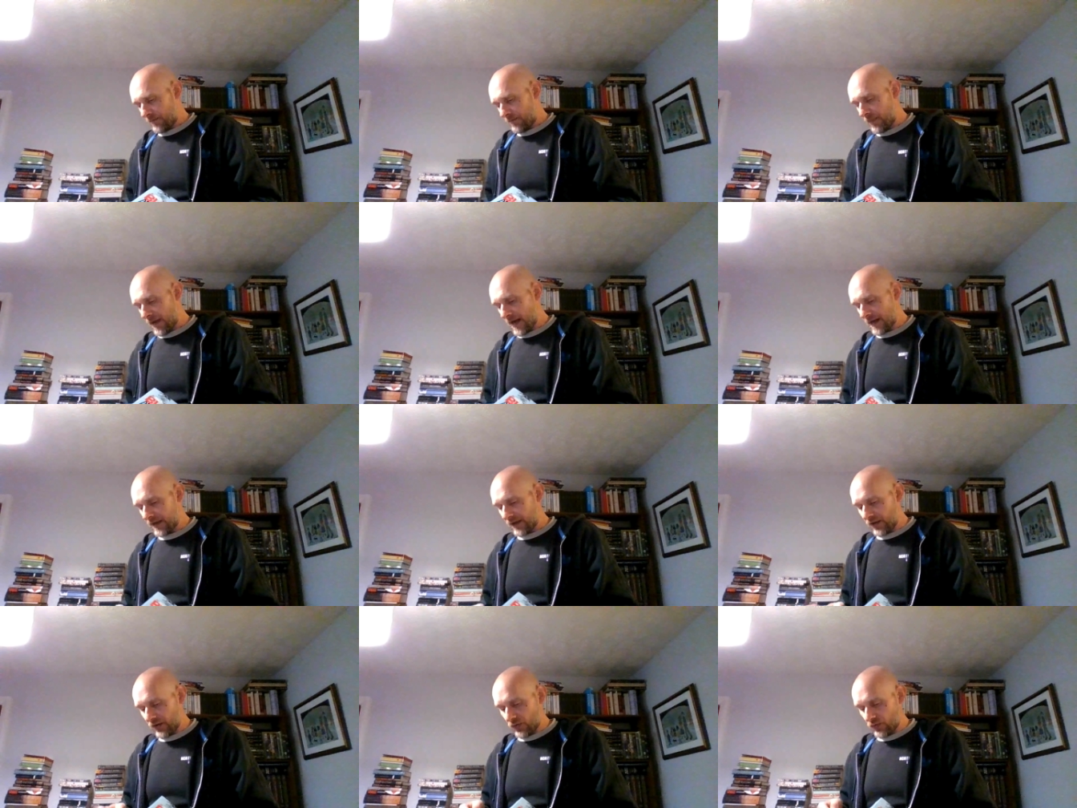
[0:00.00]

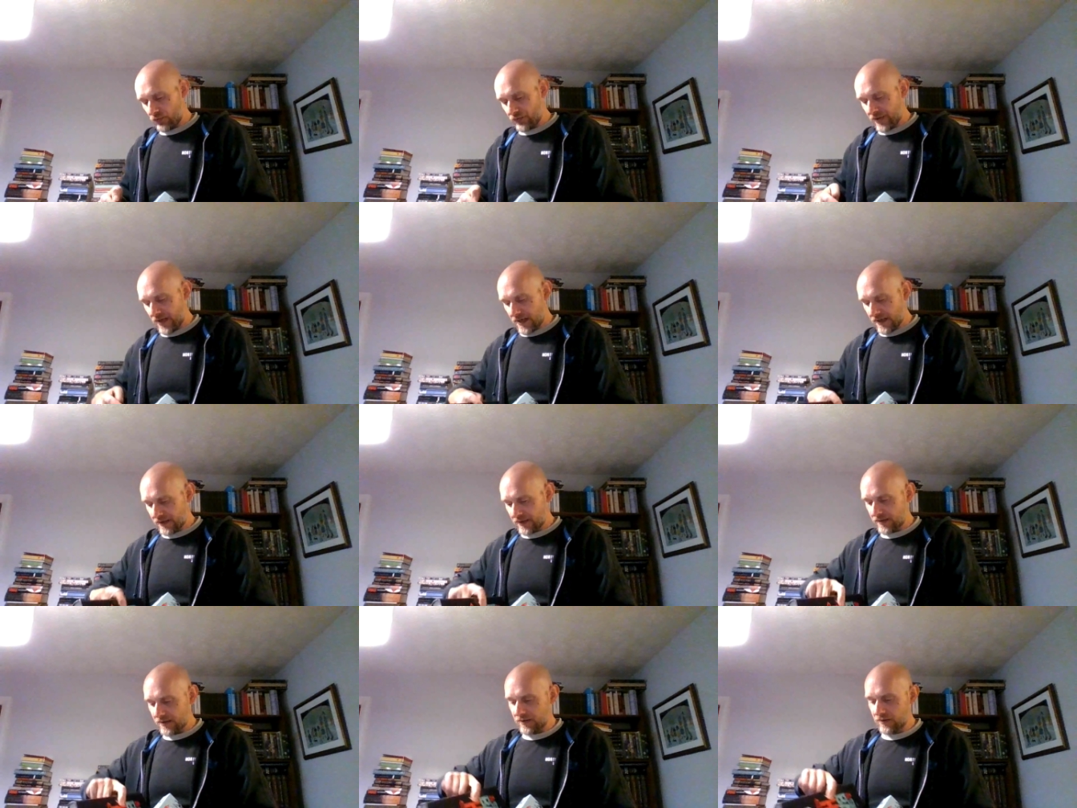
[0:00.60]
back in the old
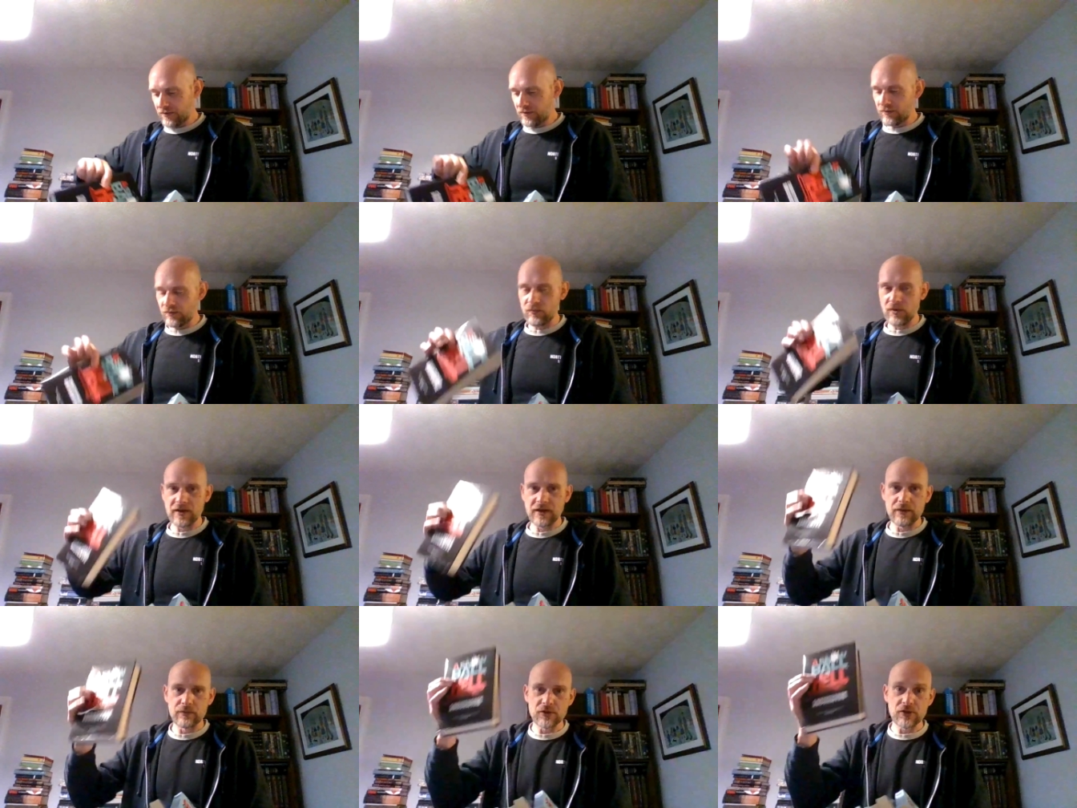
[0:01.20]
days,
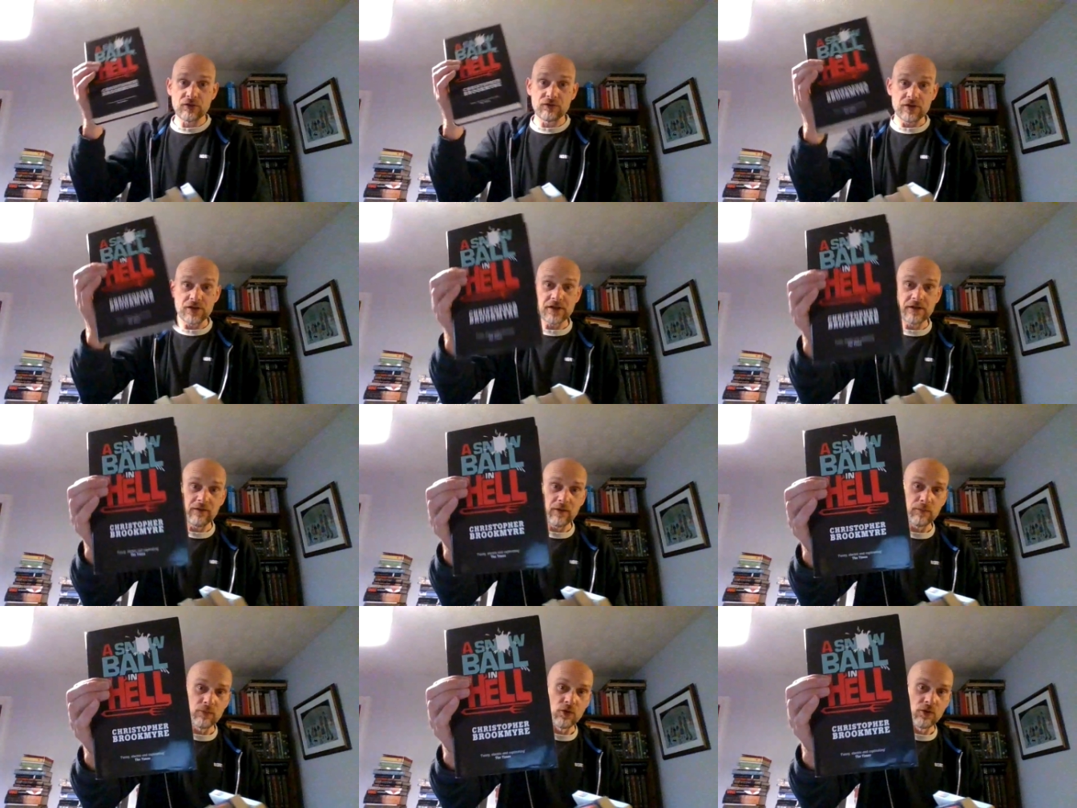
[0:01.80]
when he was
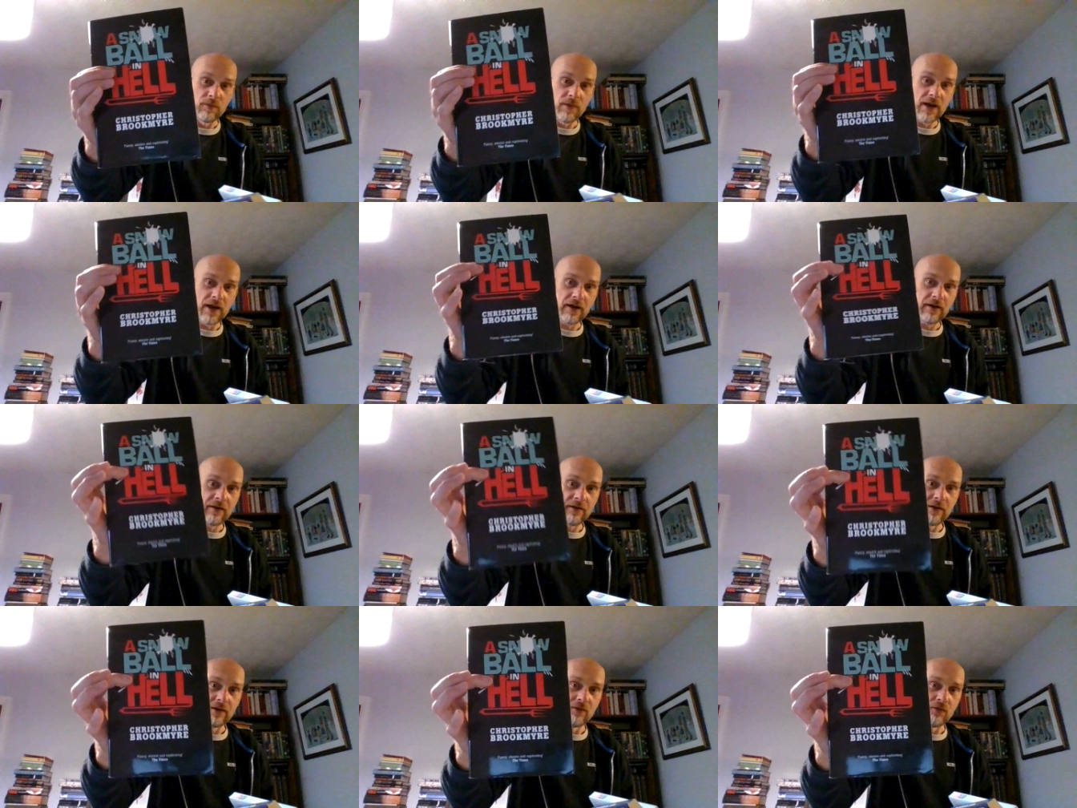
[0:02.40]
Christopher
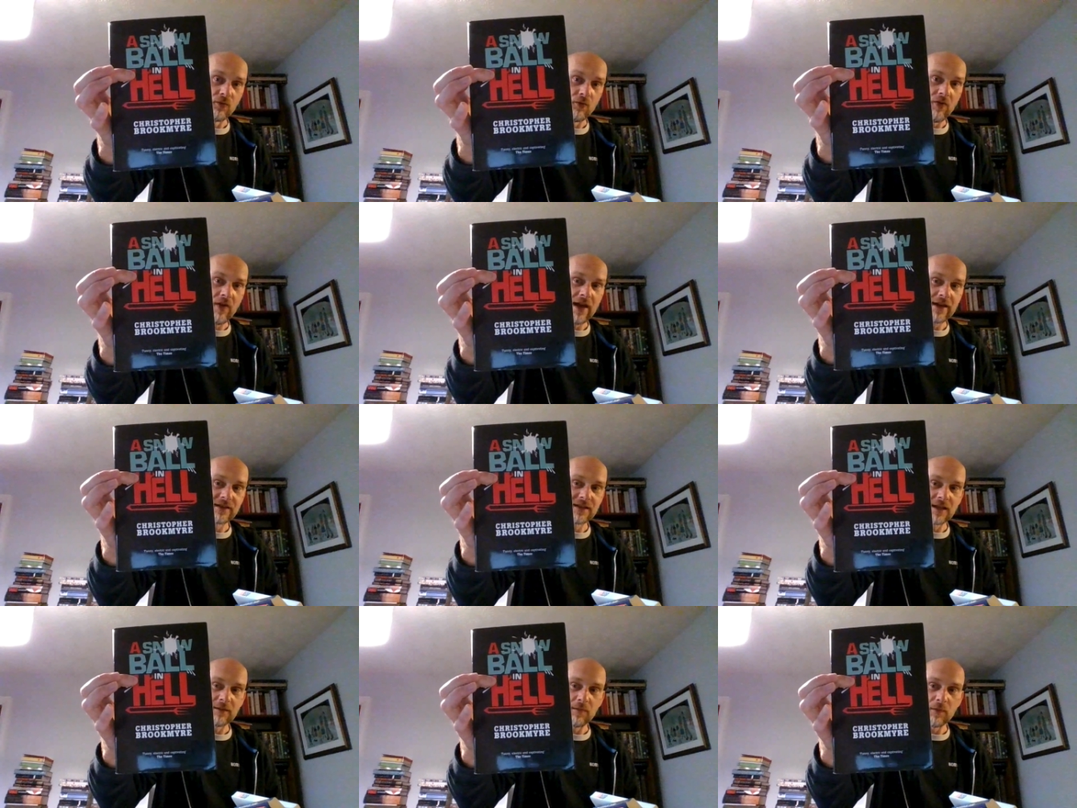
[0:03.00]
Brookmyre and wrote
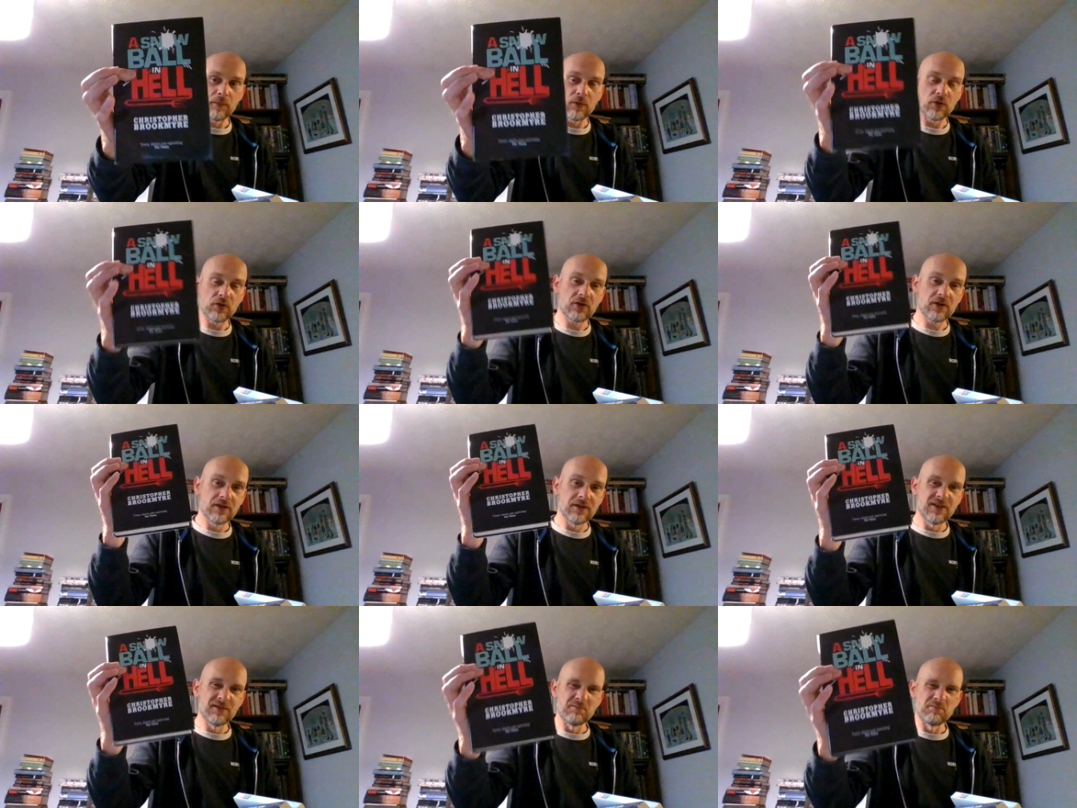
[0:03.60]
that type of book,
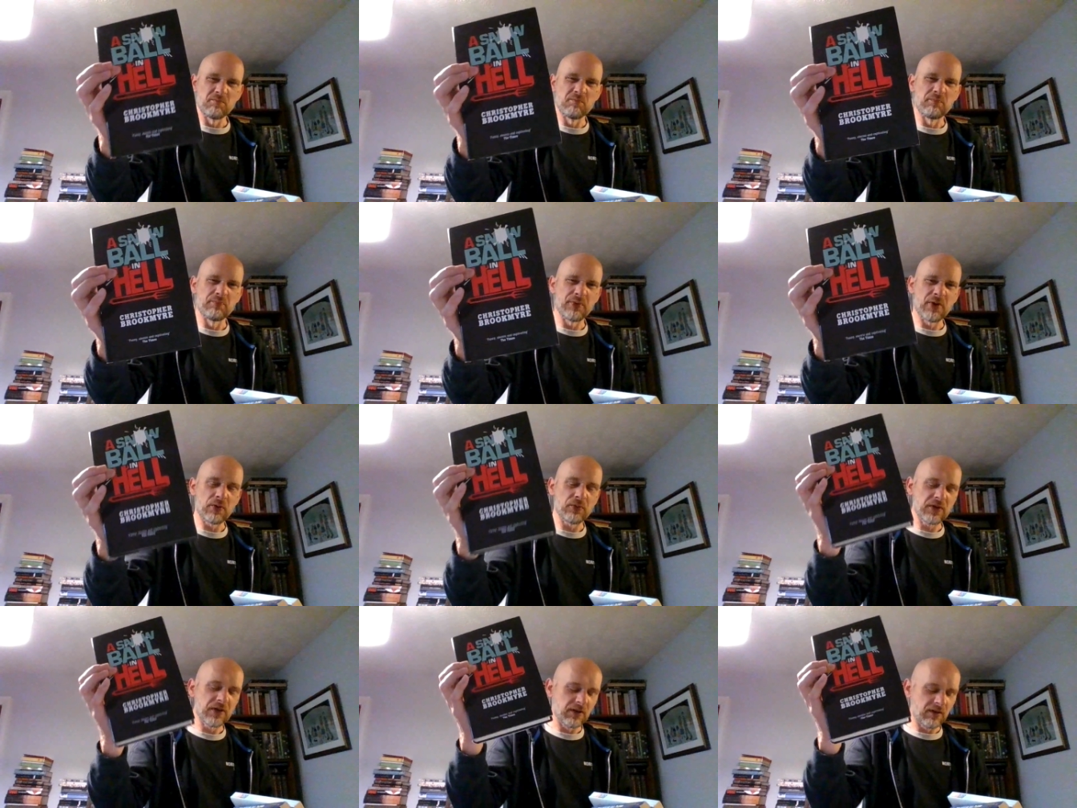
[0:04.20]

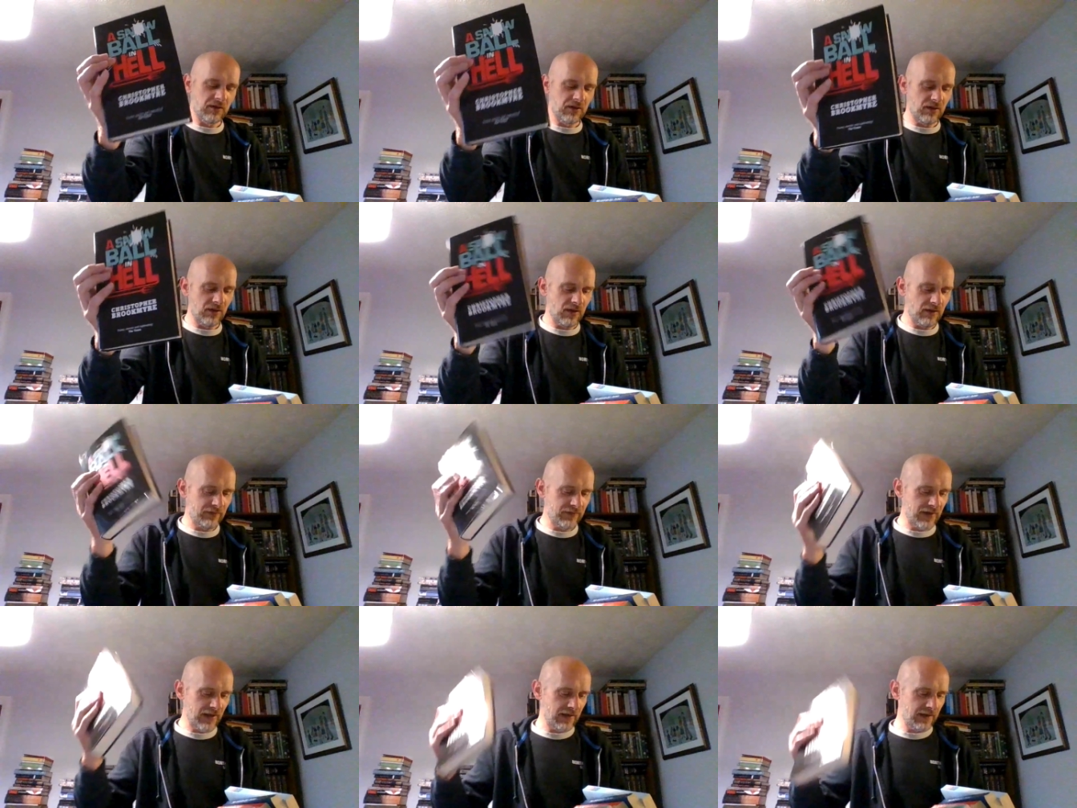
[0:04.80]
brilliant,
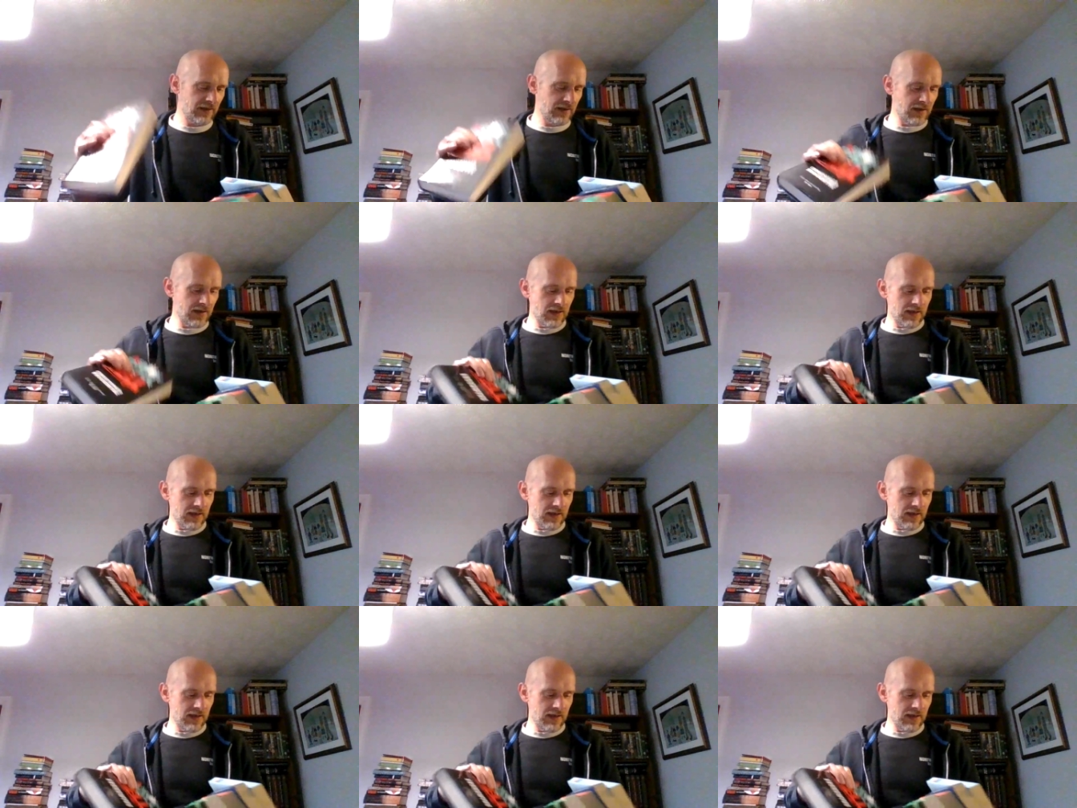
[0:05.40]
loved it.